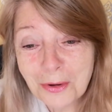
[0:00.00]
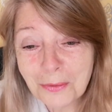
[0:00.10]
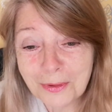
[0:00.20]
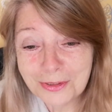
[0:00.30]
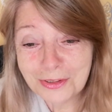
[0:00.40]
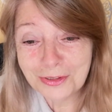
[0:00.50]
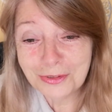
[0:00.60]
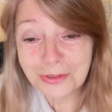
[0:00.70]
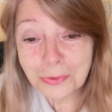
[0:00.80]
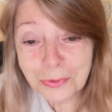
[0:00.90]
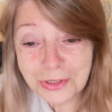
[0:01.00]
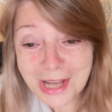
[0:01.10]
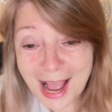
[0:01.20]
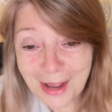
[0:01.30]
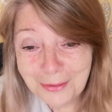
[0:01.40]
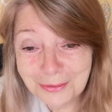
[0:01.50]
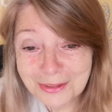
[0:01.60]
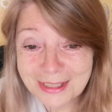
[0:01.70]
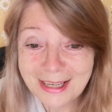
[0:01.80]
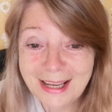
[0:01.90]
was to sort
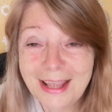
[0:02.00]
out